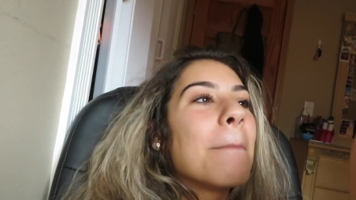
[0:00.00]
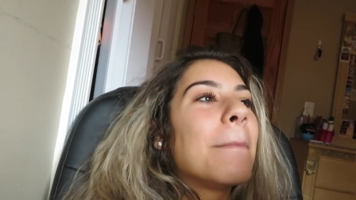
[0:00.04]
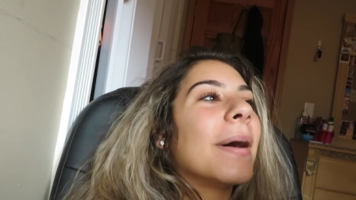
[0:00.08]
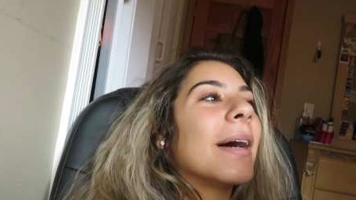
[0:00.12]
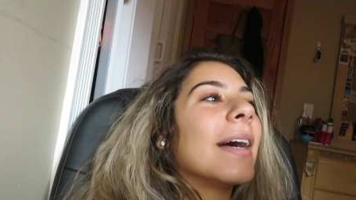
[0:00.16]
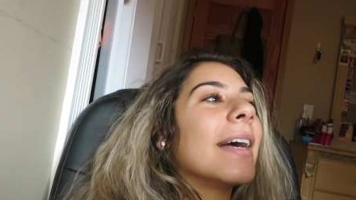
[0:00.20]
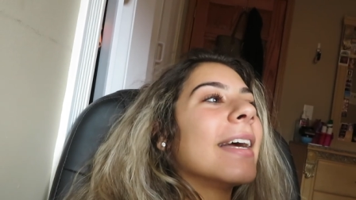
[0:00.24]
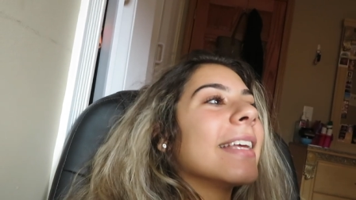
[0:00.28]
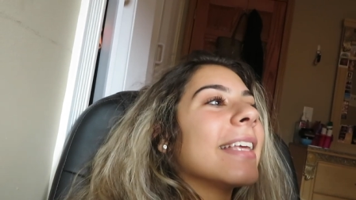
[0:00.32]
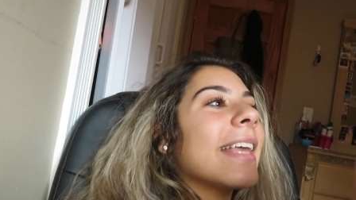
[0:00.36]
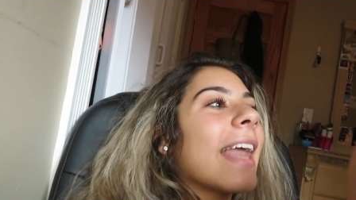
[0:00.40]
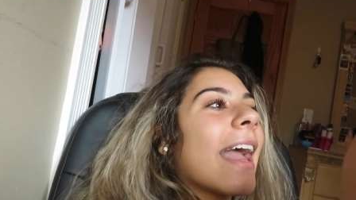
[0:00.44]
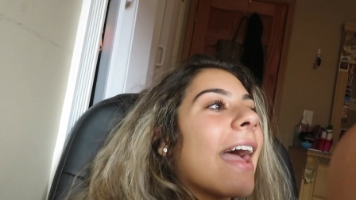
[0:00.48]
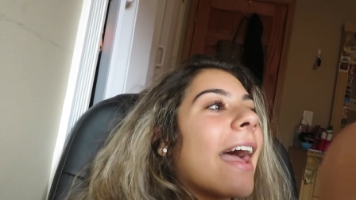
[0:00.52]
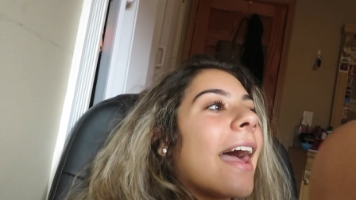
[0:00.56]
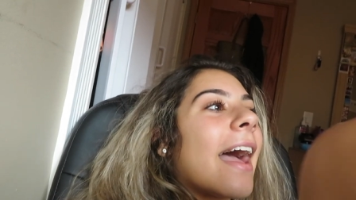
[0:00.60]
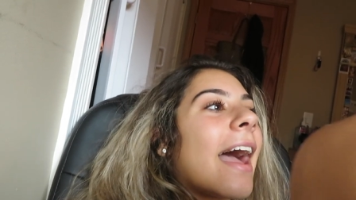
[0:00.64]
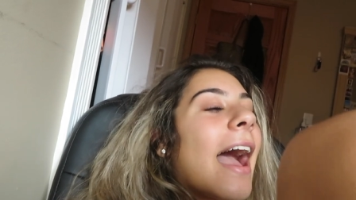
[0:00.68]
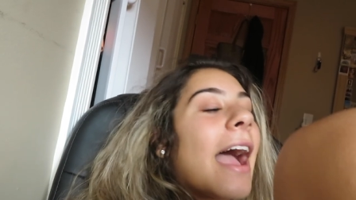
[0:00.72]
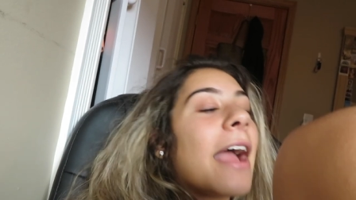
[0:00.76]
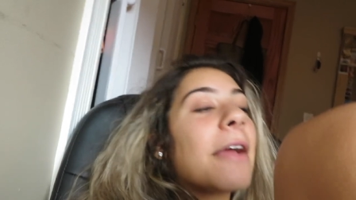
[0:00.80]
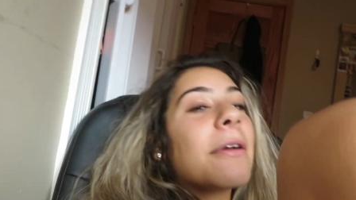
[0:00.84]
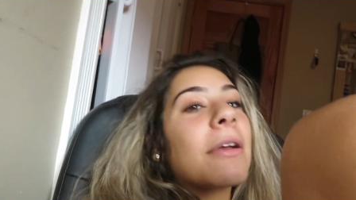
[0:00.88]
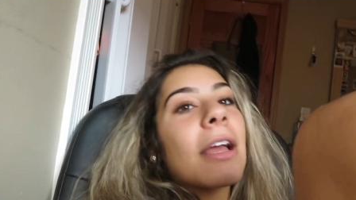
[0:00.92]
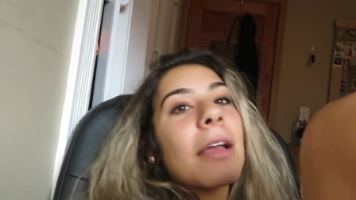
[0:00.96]
But
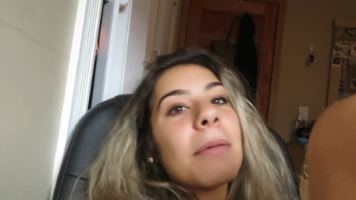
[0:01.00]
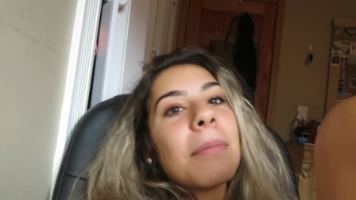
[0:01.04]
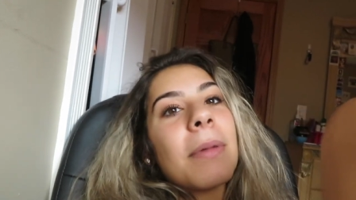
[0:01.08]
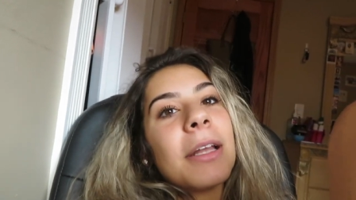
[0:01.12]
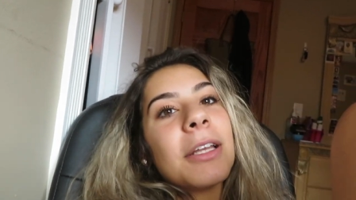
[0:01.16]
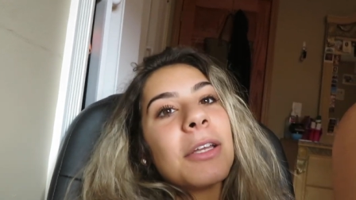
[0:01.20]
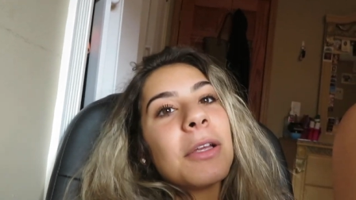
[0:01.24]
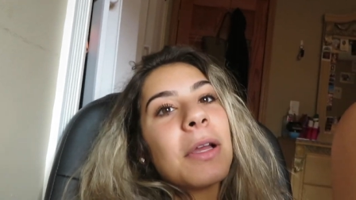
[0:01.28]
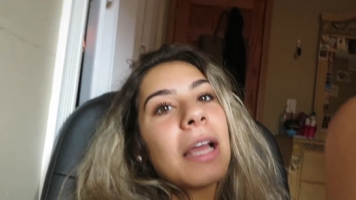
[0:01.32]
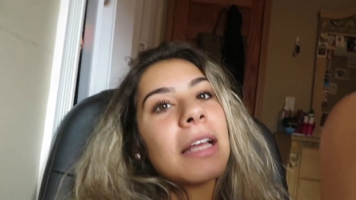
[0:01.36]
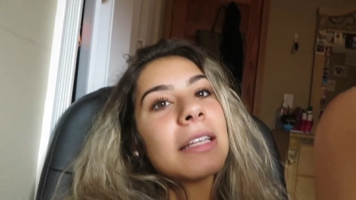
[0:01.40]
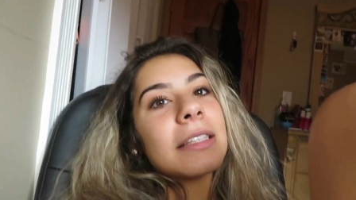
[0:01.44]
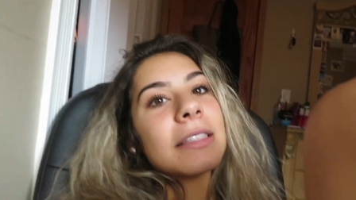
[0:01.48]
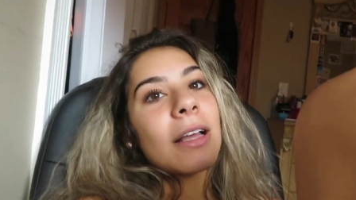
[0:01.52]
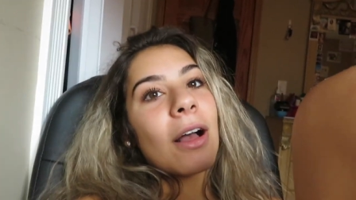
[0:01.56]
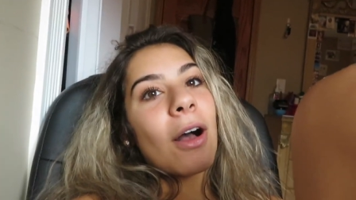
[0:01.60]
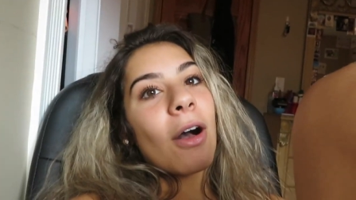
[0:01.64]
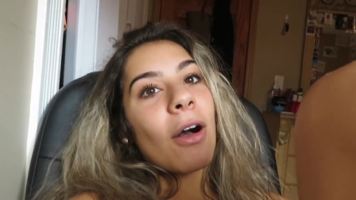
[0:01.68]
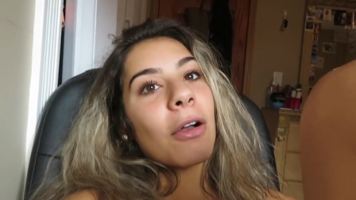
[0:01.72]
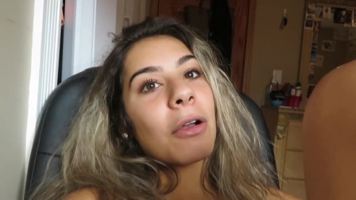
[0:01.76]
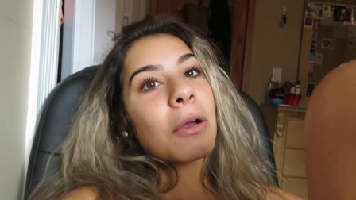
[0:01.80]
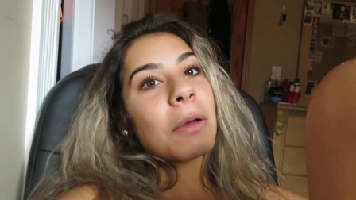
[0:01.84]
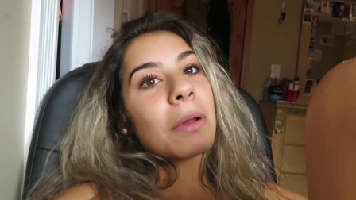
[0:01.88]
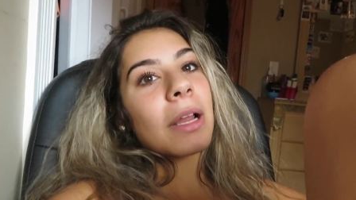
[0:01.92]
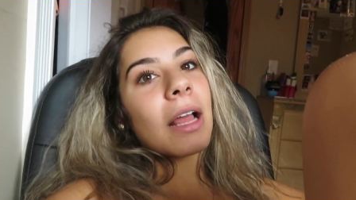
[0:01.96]
yeah, I recommend you guys to
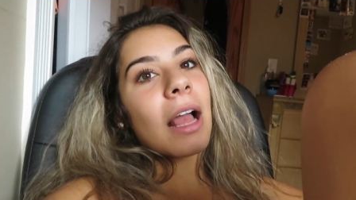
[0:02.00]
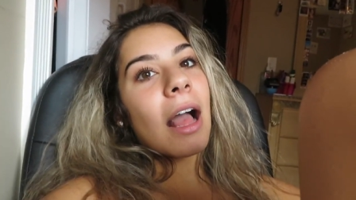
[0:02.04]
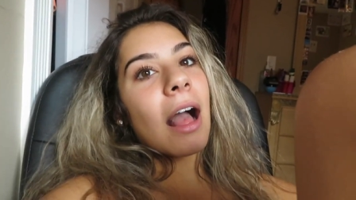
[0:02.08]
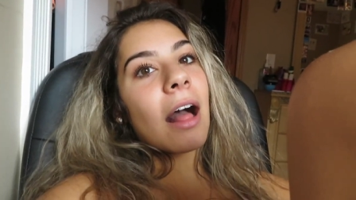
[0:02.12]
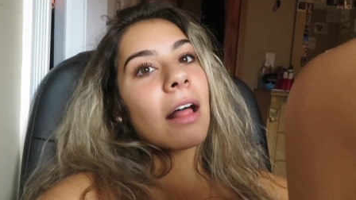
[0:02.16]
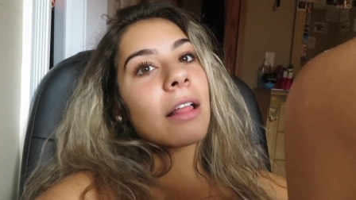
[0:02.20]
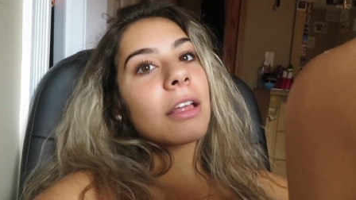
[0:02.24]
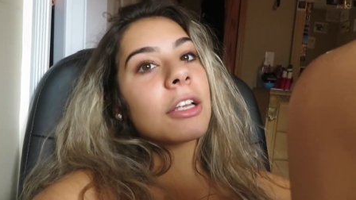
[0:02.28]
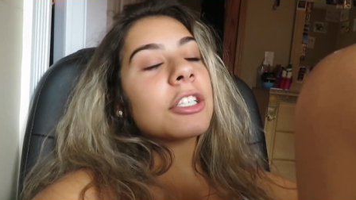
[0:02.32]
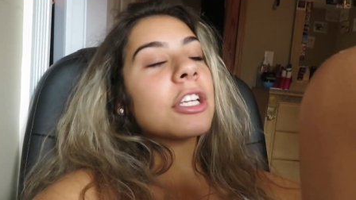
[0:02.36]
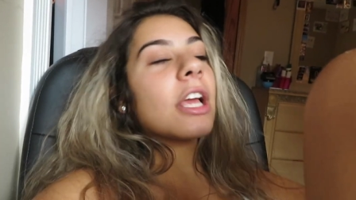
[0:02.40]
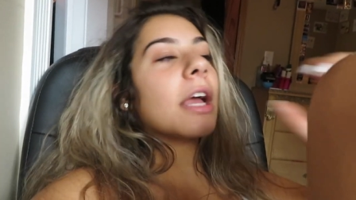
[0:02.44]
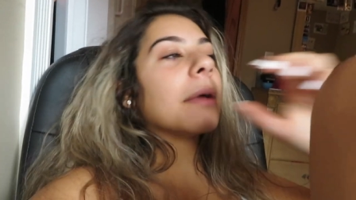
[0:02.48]
all go to college.